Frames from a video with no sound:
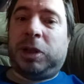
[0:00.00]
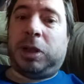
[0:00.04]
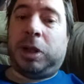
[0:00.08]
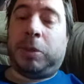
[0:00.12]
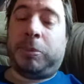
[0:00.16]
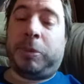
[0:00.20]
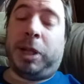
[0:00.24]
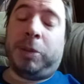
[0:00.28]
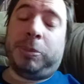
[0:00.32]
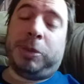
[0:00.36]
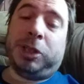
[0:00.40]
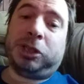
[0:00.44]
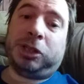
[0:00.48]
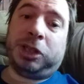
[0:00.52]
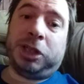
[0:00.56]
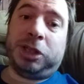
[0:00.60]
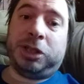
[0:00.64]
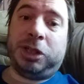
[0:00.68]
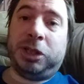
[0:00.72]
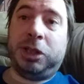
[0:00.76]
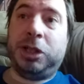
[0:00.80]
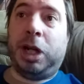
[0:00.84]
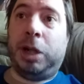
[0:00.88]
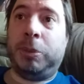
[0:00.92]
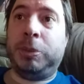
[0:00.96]
And maybe
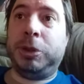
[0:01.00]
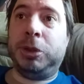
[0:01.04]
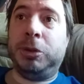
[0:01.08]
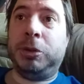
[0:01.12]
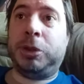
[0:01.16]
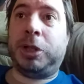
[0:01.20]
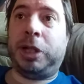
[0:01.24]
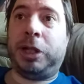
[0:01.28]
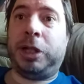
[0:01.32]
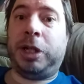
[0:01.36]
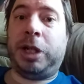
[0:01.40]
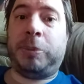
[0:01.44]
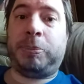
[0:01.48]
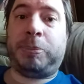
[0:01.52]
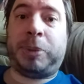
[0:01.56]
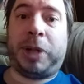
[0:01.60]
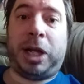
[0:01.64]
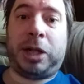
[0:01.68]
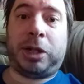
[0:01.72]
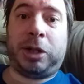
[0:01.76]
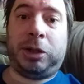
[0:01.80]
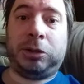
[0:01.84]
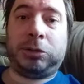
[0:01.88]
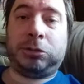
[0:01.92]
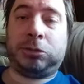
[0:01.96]
CCW can get
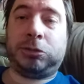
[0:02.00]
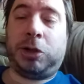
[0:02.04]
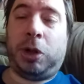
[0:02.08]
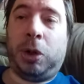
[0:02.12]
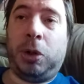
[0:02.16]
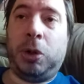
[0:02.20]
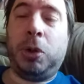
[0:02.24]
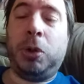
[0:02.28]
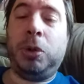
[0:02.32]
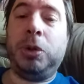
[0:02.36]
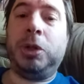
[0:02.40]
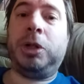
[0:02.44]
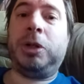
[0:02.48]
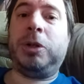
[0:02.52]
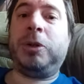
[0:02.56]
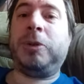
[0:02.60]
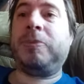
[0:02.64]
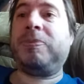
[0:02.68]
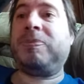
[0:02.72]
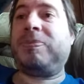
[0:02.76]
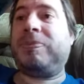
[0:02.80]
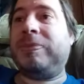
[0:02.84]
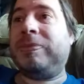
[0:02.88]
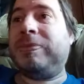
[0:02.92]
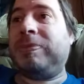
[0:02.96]
back on the road
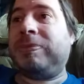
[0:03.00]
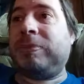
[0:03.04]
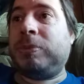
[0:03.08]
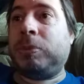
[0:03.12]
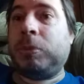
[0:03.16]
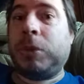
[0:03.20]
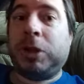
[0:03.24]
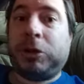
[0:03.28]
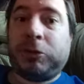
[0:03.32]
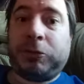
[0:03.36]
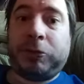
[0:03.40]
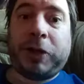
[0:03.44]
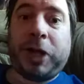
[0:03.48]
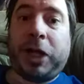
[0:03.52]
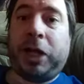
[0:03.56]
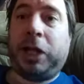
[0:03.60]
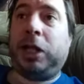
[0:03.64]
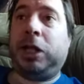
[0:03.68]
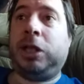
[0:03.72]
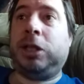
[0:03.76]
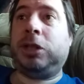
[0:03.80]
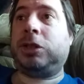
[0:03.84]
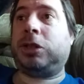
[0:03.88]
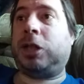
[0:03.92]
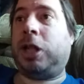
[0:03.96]
with
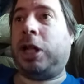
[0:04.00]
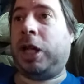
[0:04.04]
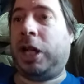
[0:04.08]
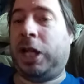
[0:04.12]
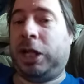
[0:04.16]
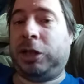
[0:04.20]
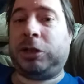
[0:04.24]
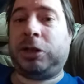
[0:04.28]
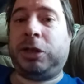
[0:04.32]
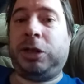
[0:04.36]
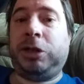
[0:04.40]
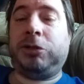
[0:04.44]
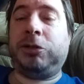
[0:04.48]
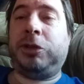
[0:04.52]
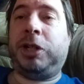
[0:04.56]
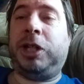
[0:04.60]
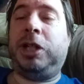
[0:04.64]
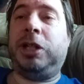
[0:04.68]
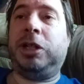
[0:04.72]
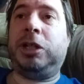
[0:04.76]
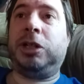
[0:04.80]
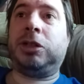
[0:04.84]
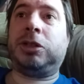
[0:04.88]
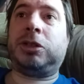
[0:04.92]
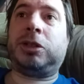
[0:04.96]
fans at the
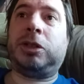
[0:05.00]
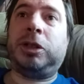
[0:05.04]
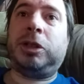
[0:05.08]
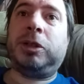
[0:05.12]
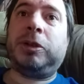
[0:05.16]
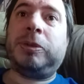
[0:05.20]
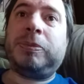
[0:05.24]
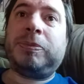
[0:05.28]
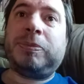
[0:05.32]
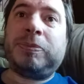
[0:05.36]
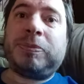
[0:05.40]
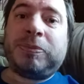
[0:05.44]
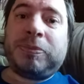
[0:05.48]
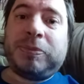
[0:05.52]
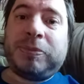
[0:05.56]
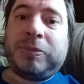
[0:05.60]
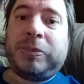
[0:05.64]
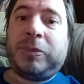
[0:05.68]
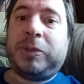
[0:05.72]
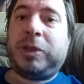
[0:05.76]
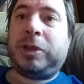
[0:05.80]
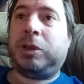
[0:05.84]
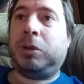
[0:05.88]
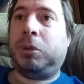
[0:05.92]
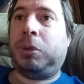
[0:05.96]
arenas
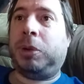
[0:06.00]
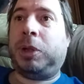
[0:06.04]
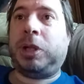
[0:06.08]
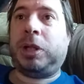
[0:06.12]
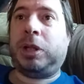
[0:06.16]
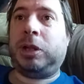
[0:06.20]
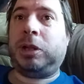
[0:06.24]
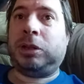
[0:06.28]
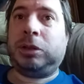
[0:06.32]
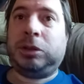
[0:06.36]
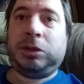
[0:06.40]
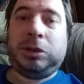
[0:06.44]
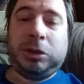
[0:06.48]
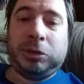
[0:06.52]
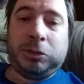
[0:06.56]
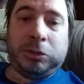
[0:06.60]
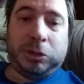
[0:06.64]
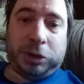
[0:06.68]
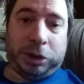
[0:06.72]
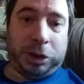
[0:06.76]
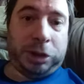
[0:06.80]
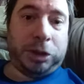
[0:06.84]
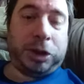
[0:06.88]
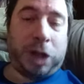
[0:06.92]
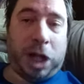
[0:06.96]
doing
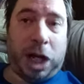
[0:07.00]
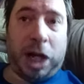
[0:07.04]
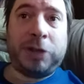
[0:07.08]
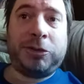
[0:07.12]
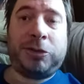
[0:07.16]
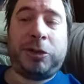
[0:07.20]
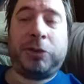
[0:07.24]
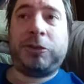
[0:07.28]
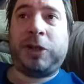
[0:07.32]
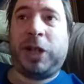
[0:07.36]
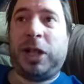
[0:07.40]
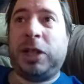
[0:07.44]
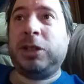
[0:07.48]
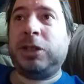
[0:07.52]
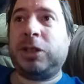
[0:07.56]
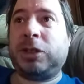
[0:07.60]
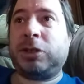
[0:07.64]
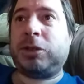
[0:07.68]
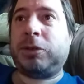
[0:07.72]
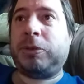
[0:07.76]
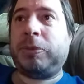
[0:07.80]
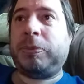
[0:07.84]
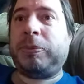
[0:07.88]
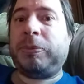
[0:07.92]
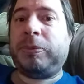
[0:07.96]
live
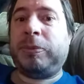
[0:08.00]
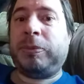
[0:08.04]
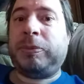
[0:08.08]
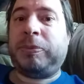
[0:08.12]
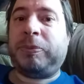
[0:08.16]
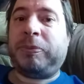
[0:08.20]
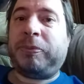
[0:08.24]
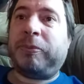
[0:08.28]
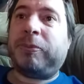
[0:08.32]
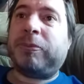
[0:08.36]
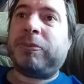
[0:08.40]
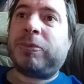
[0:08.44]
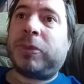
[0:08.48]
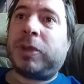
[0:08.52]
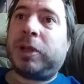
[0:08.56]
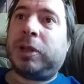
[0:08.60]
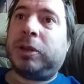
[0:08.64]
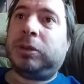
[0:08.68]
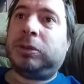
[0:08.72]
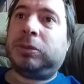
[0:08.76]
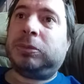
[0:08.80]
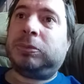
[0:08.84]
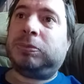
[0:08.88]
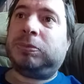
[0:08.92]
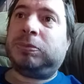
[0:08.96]
events
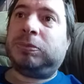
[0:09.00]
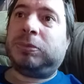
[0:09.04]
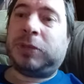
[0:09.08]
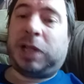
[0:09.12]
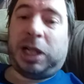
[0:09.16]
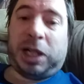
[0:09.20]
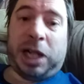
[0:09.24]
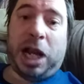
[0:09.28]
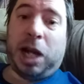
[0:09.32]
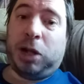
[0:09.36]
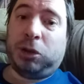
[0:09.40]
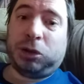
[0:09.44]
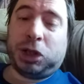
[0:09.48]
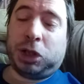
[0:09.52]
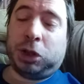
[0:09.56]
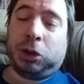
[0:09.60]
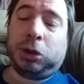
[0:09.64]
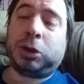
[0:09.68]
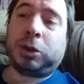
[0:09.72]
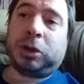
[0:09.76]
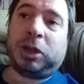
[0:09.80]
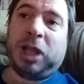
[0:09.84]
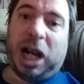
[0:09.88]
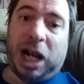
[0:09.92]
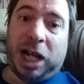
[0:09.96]
not house
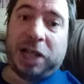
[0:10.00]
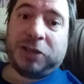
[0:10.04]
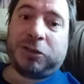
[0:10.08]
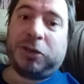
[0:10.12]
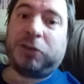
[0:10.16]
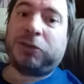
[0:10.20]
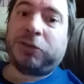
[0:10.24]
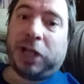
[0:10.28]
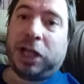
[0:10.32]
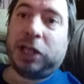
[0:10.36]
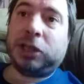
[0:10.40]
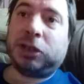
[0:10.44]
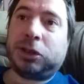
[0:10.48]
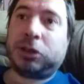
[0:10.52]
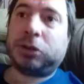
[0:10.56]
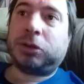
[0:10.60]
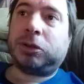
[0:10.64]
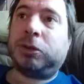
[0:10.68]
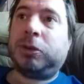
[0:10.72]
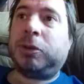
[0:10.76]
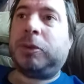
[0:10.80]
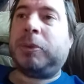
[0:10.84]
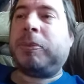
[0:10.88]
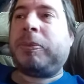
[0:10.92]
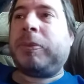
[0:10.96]
shows, live events.
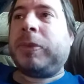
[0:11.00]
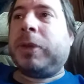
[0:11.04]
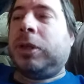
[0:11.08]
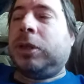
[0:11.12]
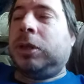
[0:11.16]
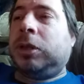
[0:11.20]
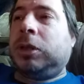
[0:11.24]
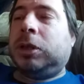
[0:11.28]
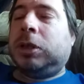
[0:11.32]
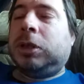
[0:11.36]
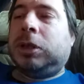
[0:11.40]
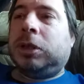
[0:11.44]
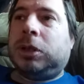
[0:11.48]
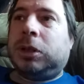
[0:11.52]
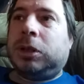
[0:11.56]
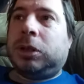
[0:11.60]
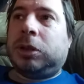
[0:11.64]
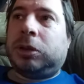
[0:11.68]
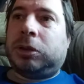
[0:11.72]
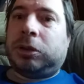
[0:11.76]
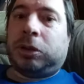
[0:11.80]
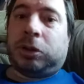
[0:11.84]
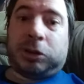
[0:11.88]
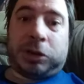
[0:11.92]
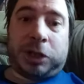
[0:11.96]

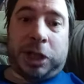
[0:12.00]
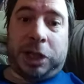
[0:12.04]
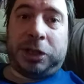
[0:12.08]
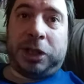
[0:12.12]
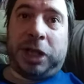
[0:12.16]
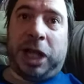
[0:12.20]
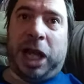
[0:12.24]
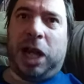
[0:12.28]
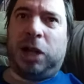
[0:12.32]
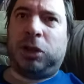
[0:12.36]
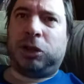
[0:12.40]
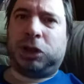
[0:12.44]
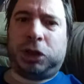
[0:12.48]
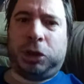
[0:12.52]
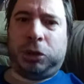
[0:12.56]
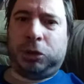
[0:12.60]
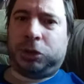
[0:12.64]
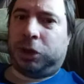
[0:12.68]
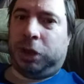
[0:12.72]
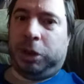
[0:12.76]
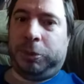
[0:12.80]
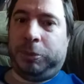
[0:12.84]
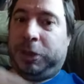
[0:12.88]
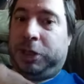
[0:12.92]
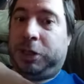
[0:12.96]
You know, because I think house
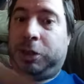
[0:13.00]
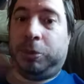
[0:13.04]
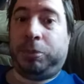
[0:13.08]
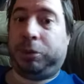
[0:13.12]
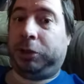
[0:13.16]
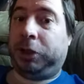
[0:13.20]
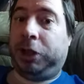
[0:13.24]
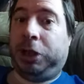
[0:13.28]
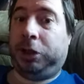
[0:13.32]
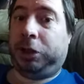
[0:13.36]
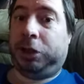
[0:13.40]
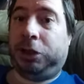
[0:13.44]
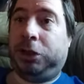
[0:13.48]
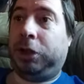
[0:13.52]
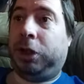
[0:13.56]
shows are going to be completely